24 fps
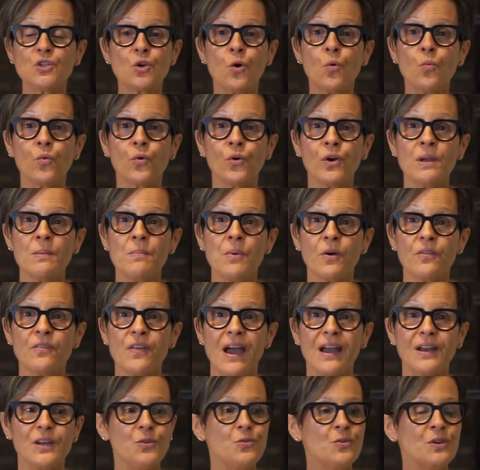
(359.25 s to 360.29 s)
Don't worry about
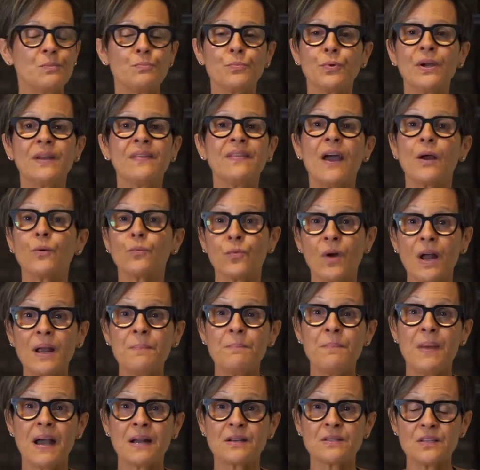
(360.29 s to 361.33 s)
that. You can bring that
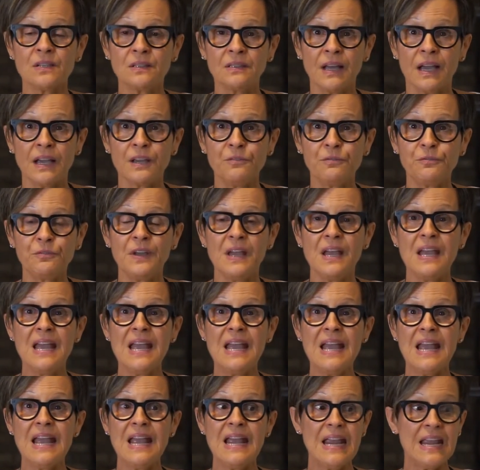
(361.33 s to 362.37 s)
right back to life
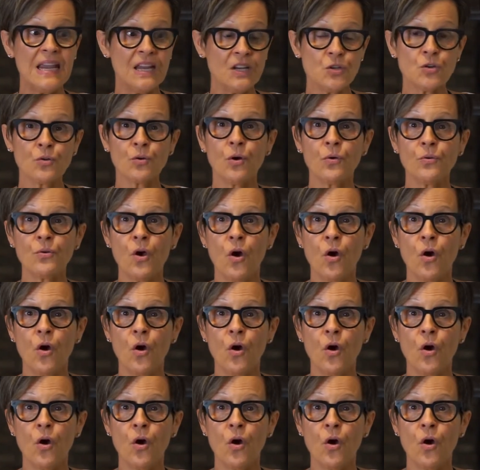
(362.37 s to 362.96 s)
in your own